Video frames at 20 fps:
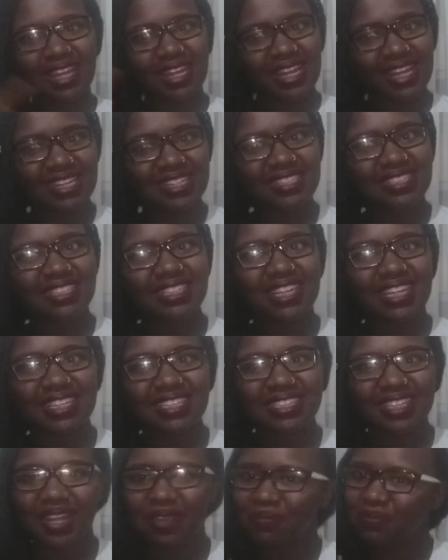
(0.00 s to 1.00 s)
Until
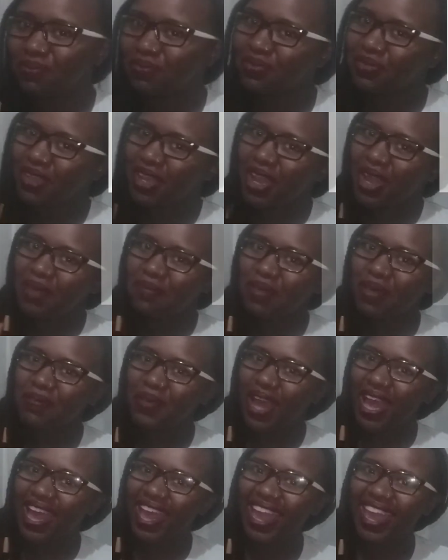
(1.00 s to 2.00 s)
next time,
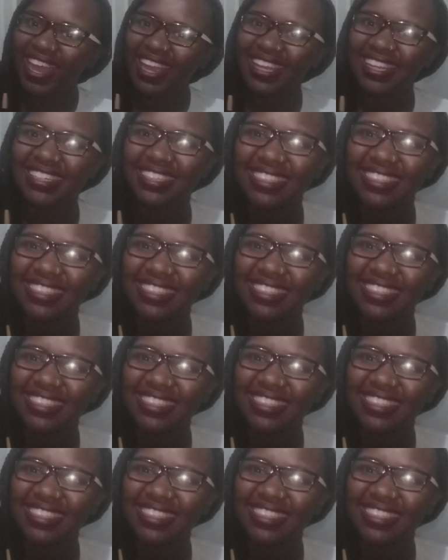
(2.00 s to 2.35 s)
bye